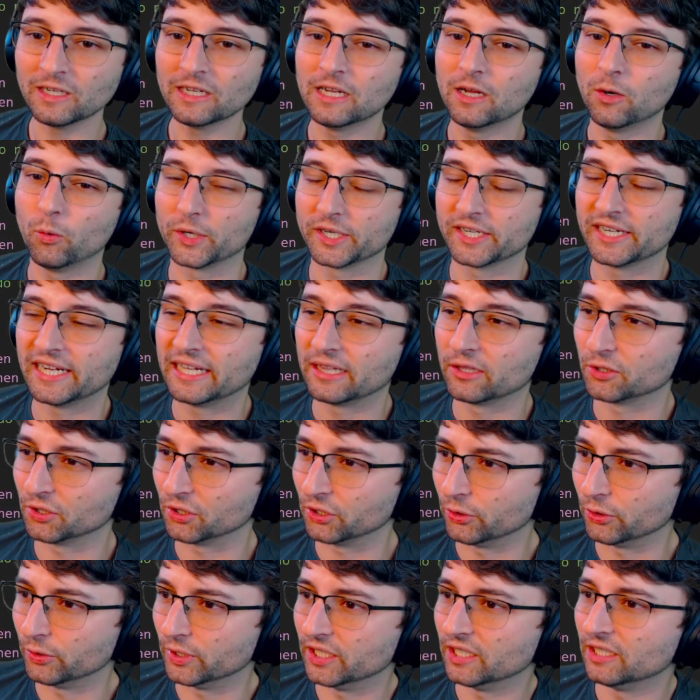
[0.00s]
Where did I learn
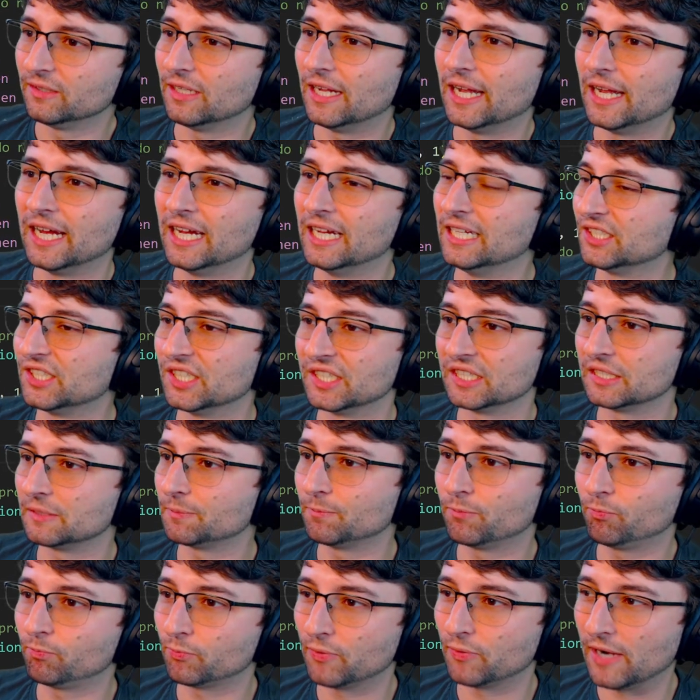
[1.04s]
Lua? Just
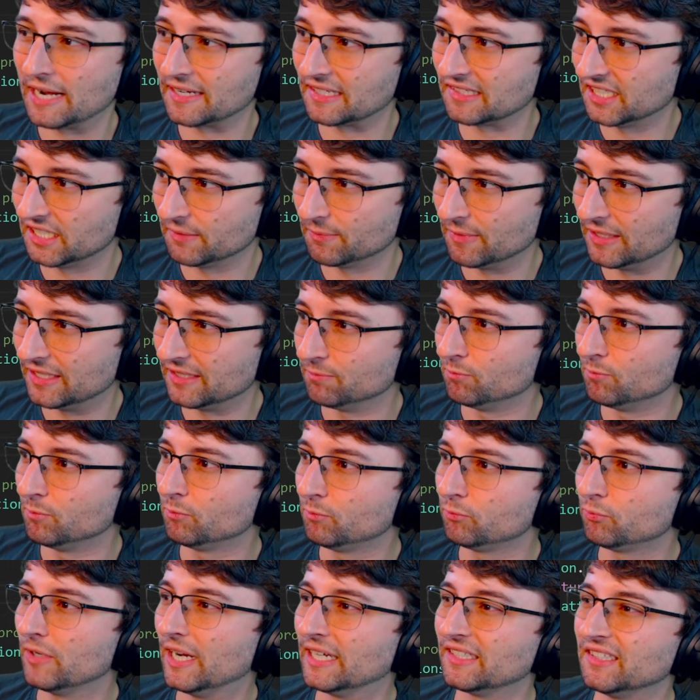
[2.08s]
practicing
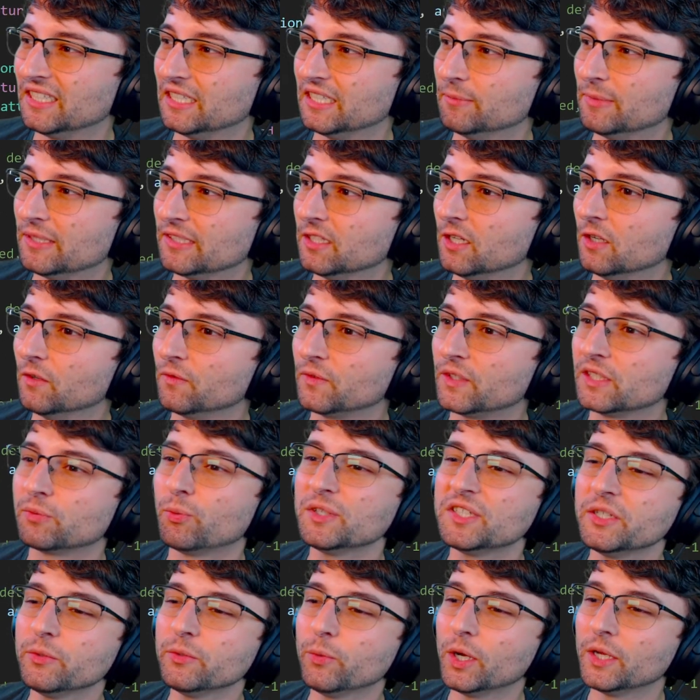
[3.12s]
it myself. Because
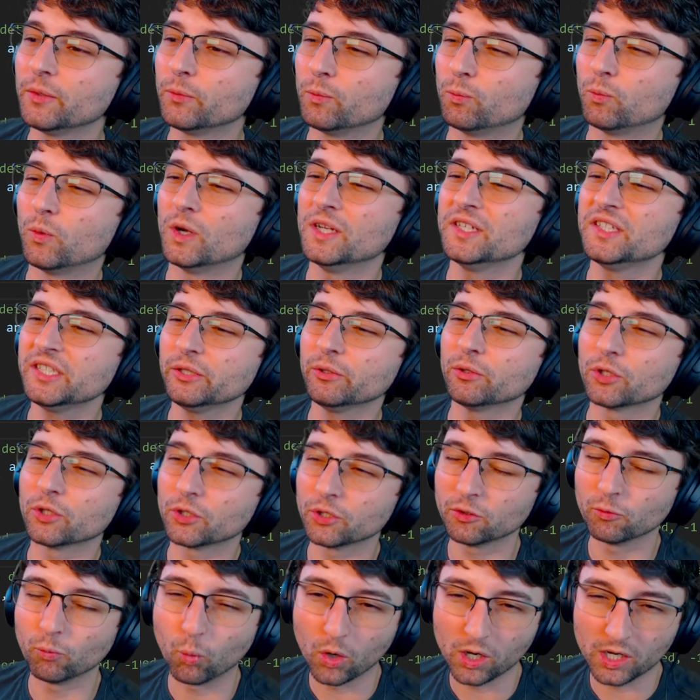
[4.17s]
once you
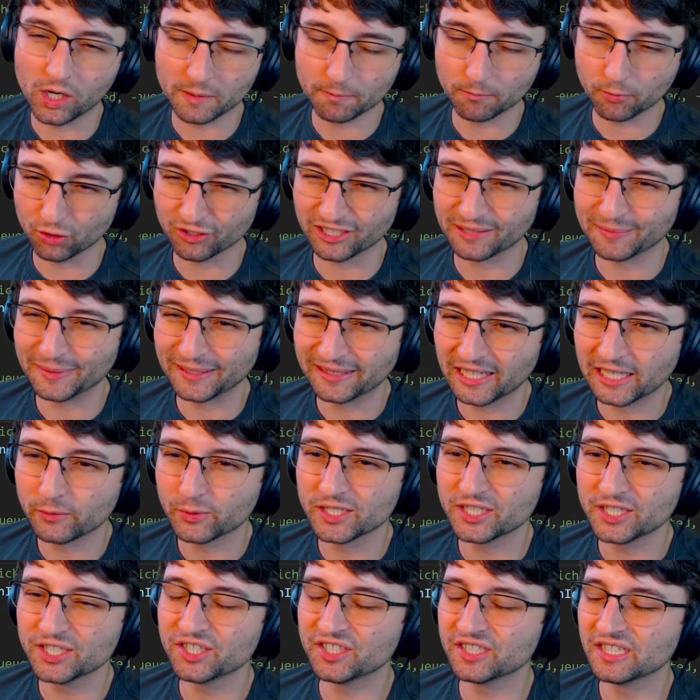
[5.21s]
learn one programming
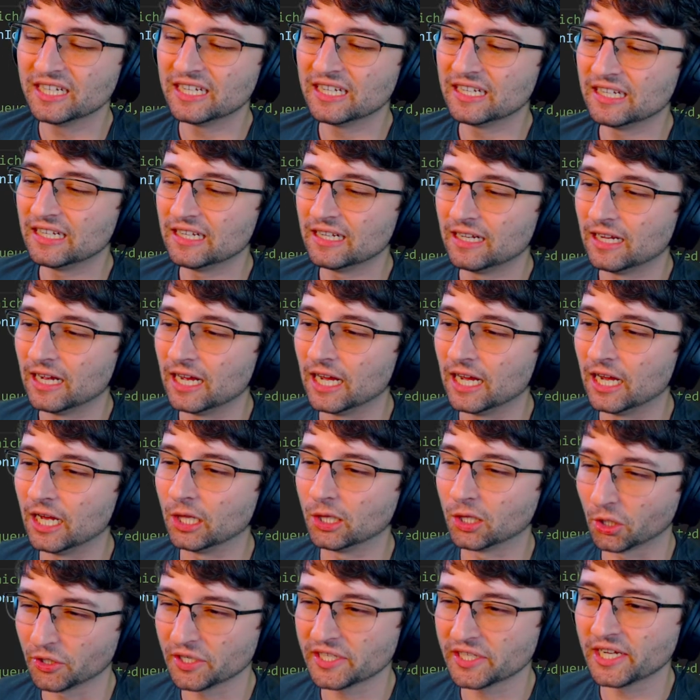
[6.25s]
language,
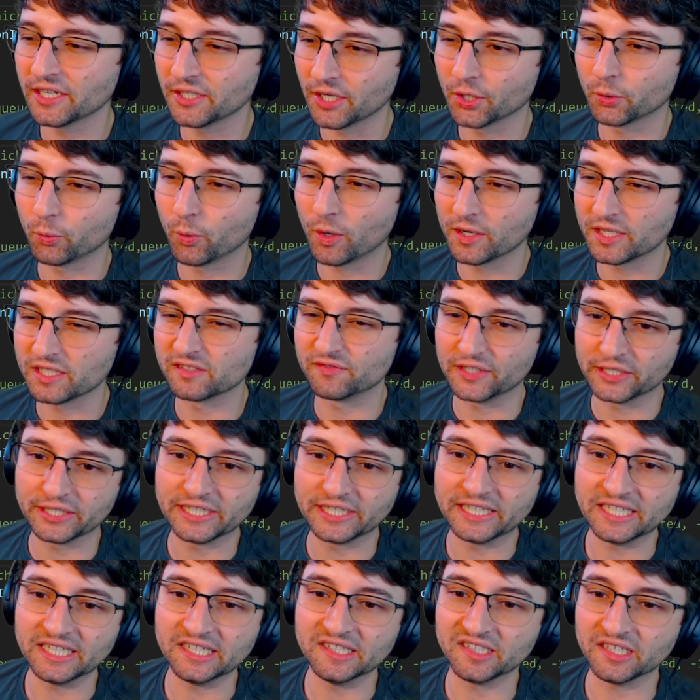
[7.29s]
learning another one is
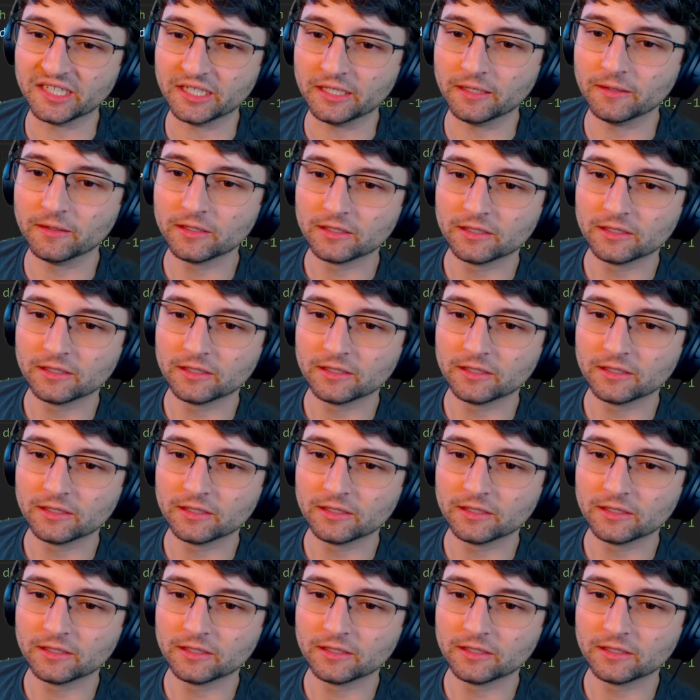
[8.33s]
very easy.